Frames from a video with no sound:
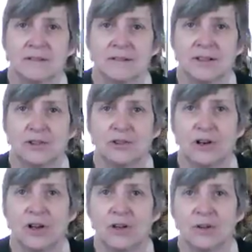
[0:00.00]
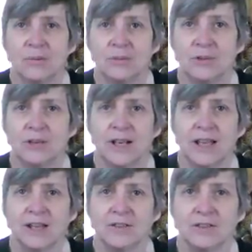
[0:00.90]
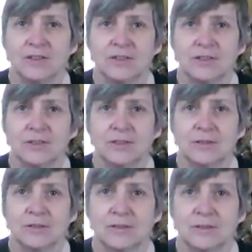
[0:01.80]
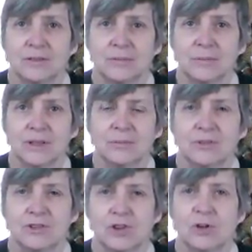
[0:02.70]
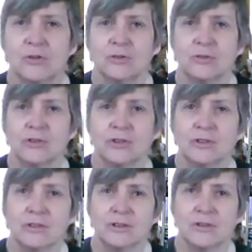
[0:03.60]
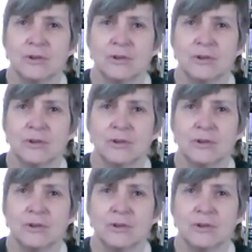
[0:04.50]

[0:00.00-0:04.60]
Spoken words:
Let your arms and legs become soft and